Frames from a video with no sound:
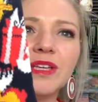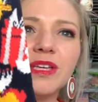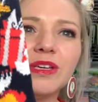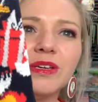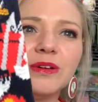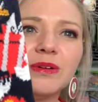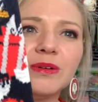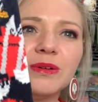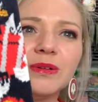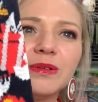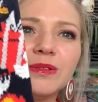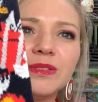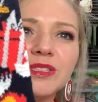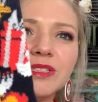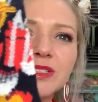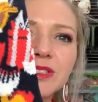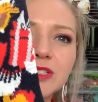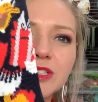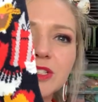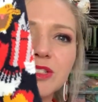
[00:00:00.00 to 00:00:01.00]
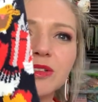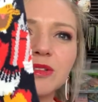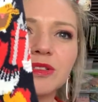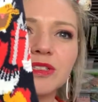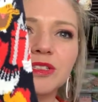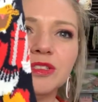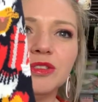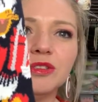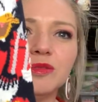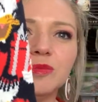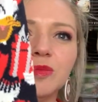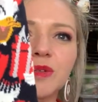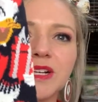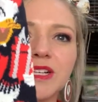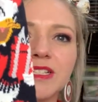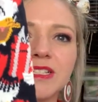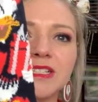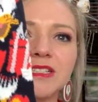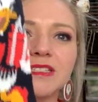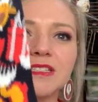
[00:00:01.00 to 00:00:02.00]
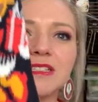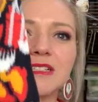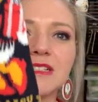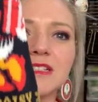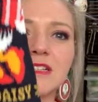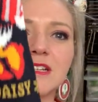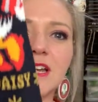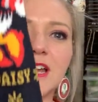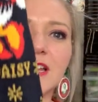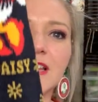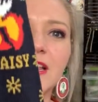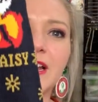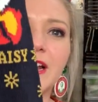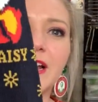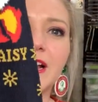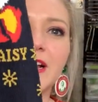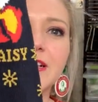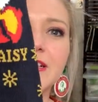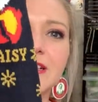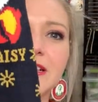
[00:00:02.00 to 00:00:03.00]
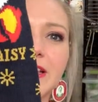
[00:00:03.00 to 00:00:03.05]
cute. She's holding two presents. And then it has the